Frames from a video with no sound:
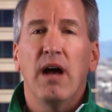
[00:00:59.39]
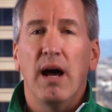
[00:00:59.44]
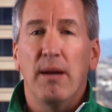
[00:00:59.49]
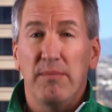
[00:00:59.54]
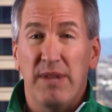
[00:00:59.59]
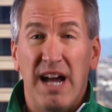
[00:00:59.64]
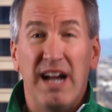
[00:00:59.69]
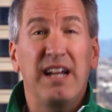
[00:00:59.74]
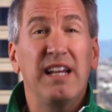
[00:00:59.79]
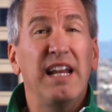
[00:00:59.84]

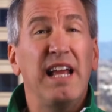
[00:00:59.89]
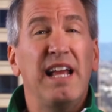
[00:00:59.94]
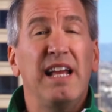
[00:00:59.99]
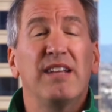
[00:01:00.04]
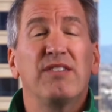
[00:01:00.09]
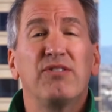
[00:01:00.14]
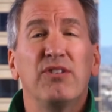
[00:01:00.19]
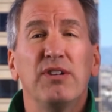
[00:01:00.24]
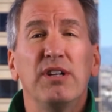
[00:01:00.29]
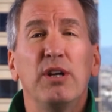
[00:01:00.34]
I'm not going to
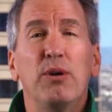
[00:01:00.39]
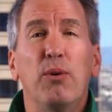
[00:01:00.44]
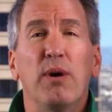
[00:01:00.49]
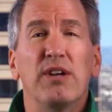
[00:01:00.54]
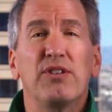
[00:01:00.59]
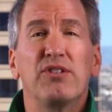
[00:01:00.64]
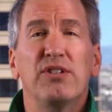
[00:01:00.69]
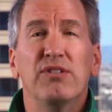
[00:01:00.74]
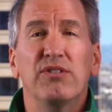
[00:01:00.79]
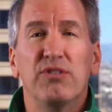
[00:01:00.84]
answer any
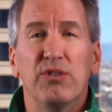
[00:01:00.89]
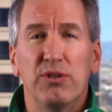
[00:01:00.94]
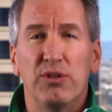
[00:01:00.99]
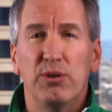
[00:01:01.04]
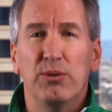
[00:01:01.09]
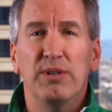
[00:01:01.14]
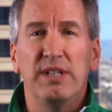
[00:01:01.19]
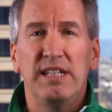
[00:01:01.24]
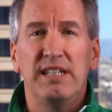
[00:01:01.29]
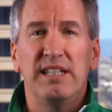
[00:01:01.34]
questions or
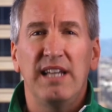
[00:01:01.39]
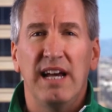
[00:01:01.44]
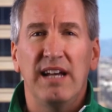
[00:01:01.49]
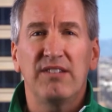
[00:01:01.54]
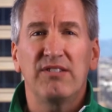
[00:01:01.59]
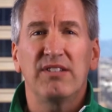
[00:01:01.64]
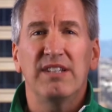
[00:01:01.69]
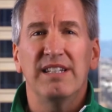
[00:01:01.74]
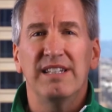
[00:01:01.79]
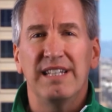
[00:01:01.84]
do any
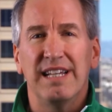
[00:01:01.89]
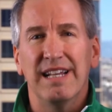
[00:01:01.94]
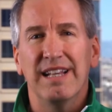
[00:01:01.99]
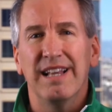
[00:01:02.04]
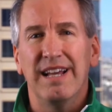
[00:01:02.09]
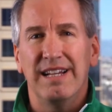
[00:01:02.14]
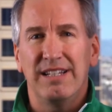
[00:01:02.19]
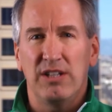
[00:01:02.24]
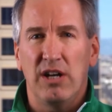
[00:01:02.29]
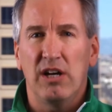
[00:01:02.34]
tests
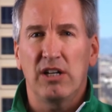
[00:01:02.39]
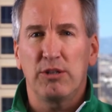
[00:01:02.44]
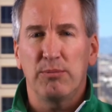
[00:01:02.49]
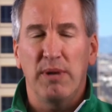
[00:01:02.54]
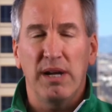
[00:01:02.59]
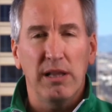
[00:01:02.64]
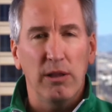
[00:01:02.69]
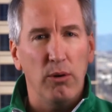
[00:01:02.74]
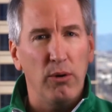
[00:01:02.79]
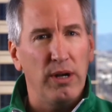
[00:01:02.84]
until I talk to
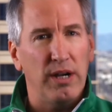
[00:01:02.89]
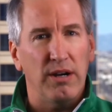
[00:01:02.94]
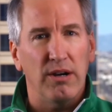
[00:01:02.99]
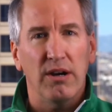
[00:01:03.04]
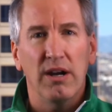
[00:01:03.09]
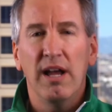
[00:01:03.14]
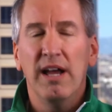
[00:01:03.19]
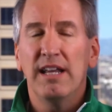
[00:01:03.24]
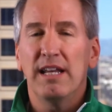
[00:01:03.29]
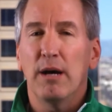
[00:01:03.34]
my
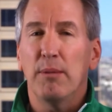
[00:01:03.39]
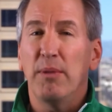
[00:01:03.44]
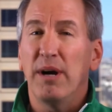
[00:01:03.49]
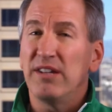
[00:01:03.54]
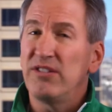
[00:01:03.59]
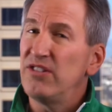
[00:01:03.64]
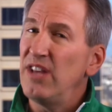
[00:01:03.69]
lawyer. Now, by